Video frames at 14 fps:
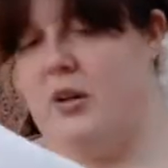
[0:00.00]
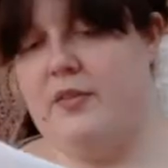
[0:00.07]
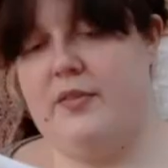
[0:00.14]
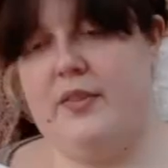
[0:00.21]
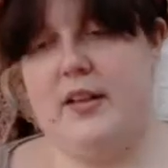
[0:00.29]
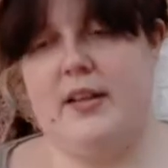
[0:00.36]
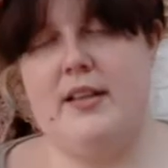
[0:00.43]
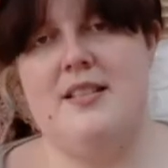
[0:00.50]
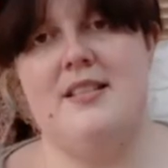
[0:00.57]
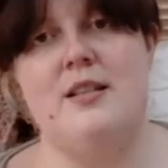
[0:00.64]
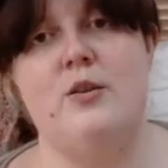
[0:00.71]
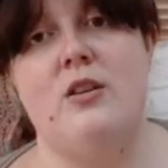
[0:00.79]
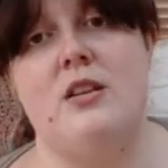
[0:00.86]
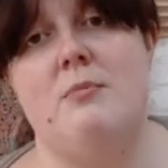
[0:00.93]
of the
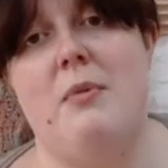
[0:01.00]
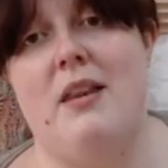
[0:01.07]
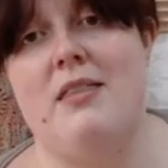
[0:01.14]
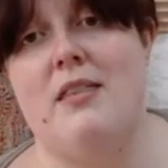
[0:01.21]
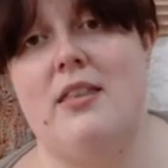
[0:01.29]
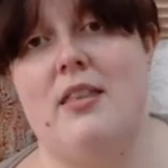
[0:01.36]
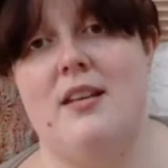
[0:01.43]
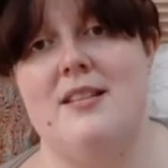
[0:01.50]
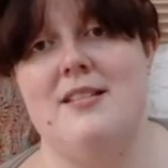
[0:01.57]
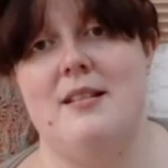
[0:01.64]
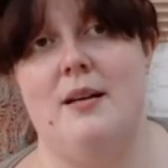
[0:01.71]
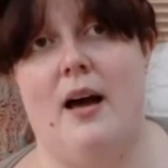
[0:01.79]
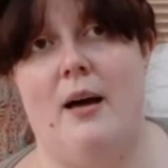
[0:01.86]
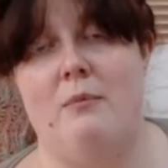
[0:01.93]
Silk of the Month
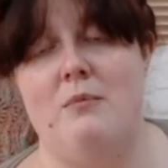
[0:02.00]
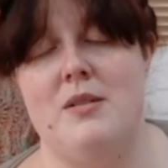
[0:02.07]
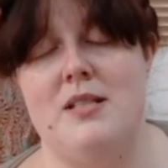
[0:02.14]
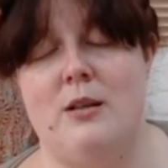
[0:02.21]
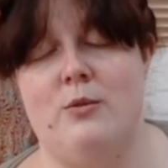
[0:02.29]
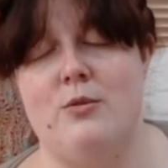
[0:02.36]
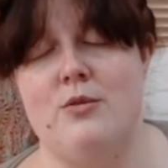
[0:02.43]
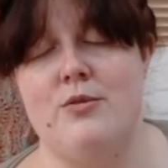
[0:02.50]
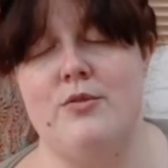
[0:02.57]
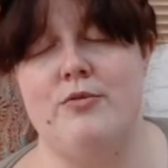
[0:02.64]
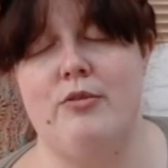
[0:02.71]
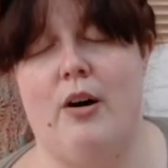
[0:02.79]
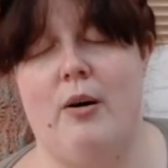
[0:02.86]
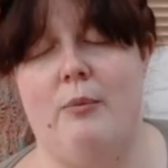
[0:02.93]
silks
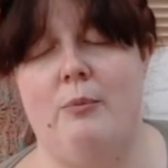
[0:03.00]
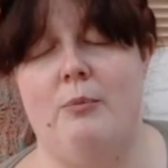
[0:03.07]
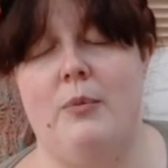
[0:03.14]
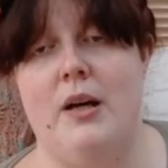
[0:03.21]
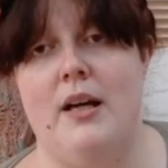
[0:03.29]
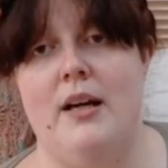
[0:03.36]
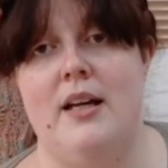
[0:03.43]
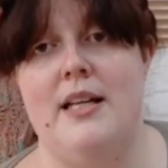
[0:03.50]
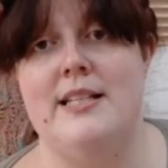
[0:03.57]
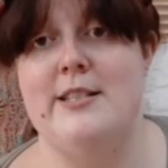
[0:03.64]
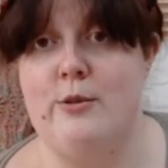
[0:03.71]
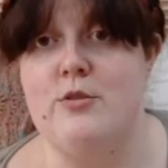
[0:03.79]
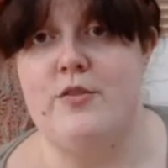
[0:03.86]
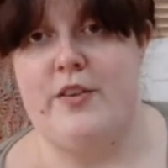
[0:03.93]
from
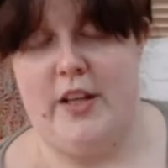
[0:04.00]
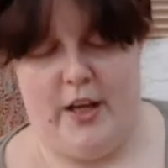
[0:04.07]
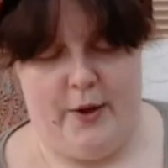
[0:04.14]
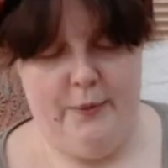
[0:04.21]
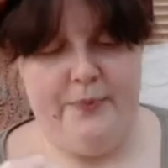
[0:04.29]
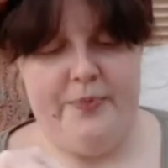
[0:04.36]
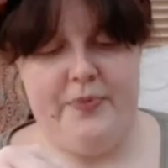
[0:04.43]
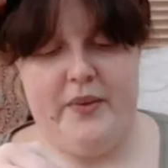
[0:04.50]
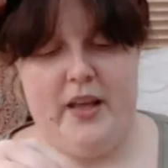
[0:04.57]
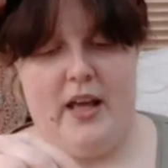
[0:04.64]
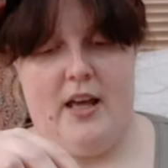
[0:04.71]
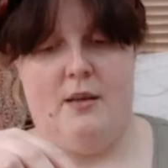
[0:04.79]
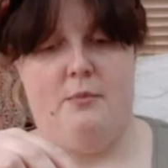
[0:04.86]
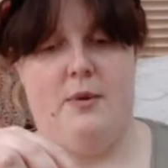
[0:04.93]
Silks For You
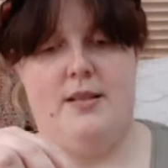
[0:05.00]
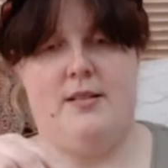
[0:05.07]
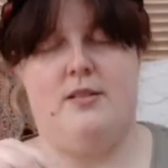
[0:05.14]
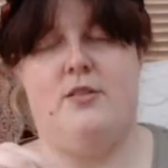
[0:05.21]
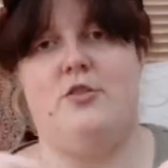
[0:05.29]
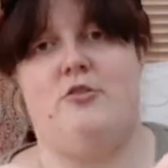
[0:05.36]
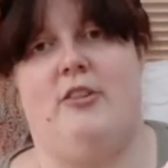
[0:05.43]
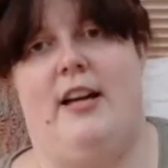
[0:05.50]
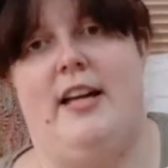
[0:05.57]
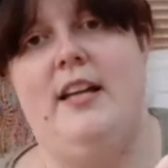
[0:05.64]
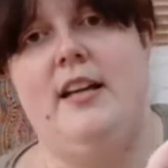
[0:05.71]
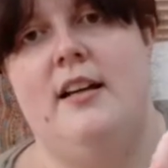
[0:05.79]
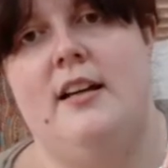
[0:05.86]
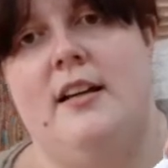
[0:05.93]
as the
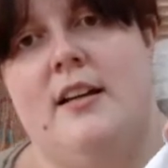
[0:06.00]
tree.